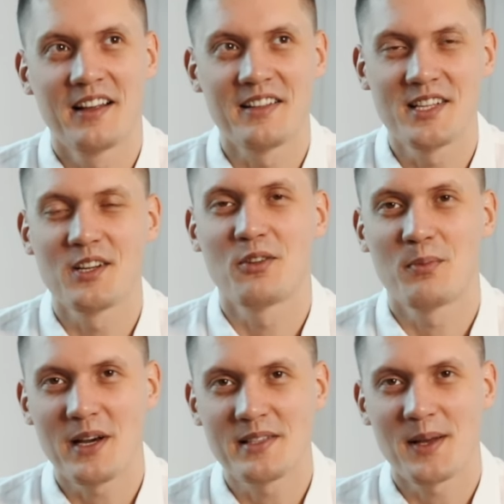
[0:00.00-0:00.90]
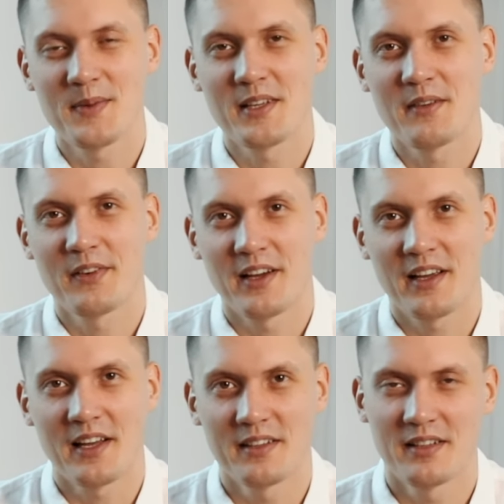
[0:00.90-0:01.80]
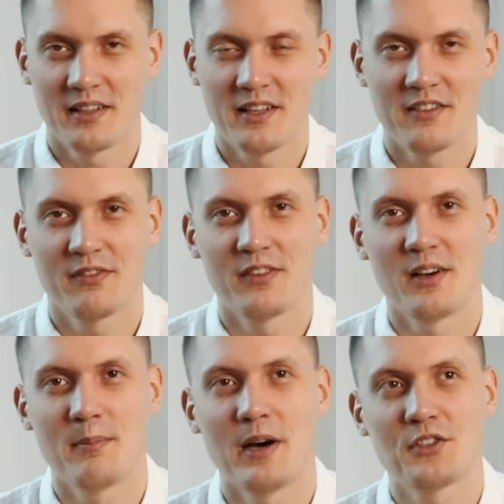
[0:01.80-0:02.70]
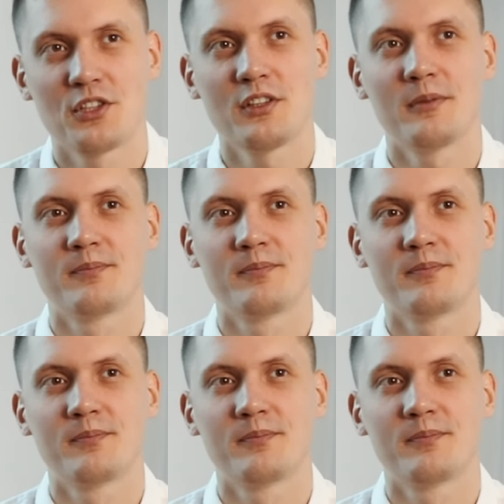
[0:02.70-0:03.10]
consider to buy something if I had enough budget,